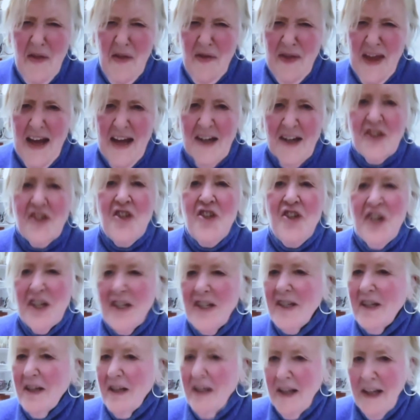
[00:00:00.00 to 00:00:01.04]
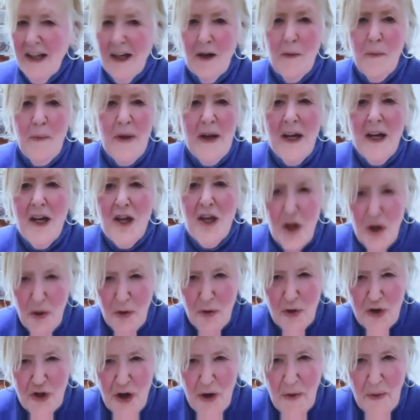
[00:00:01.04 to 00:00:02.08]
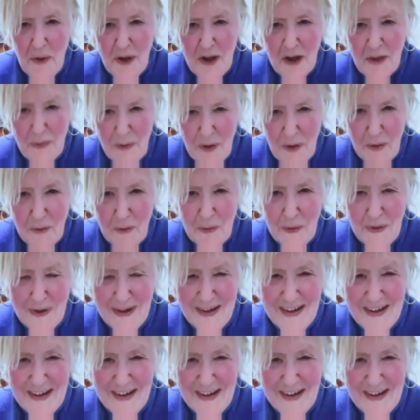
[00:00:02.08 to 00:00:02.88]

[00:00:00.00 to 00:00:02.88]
There's just a little bit of you showing through."